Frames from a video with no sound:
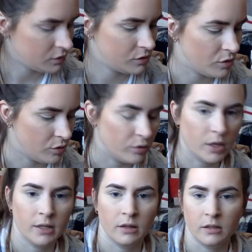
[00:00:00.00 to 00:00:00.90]
So
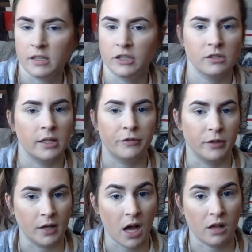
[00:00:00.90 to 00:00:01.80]
this I just like
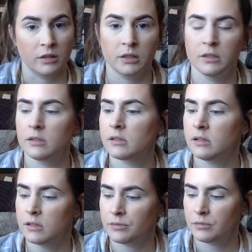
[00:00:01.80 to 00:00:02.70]
for the colors.
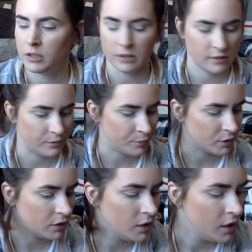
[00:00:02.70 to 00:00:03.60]
It's really
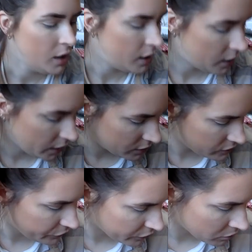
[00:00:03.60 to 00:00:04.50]
simple,
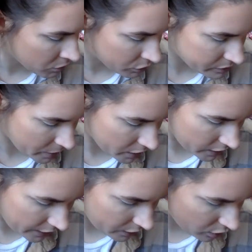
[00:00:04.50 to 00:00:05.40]
and for the most part I